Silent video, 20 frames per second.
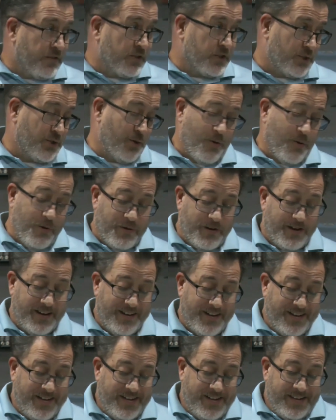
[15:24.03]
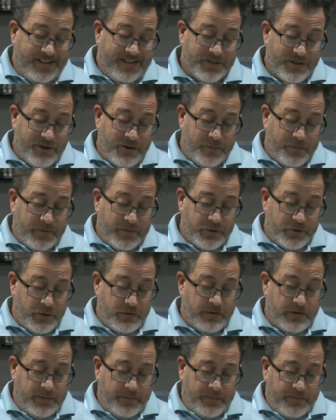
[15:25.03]
story. So
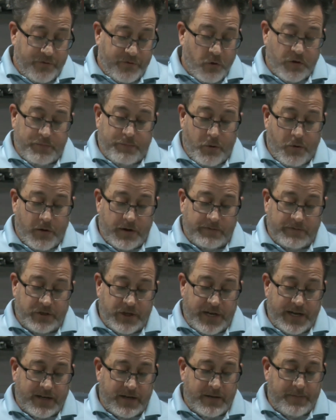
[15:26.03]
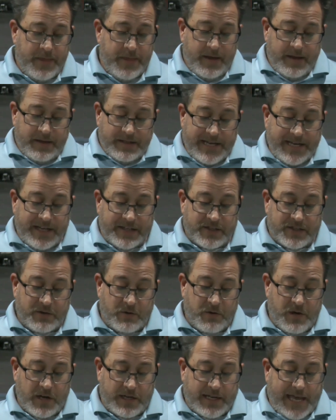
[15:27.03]
Judah, fourth born of Jacob, takes a
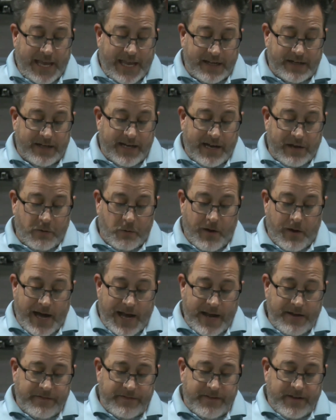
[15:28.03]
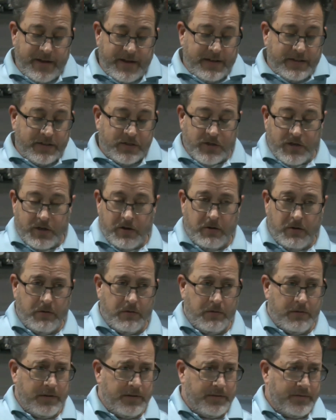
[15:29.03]
Canaanite wife,
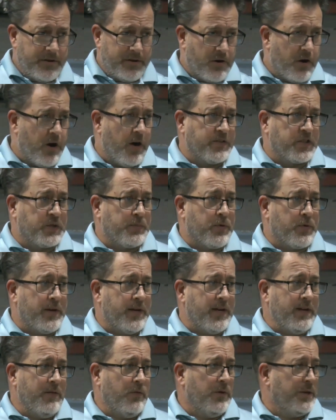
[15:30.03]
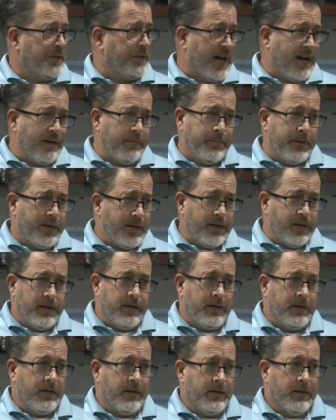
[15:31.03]
so their offspring would not be
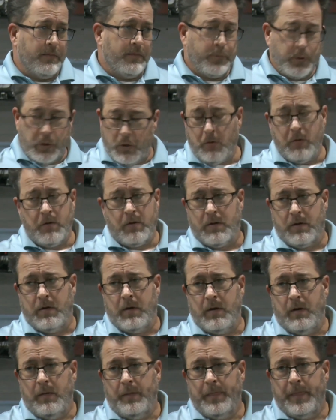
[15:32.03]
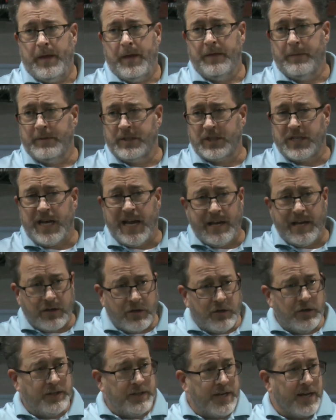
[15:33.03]
pure, and the Messiah
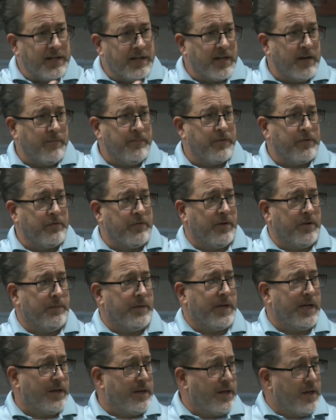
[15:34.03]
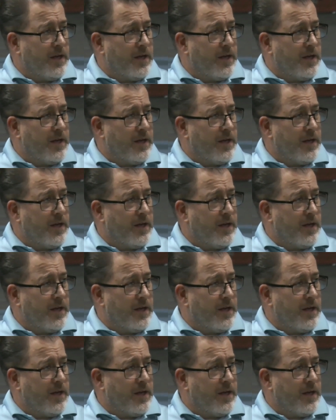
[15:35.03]
could not come through them. And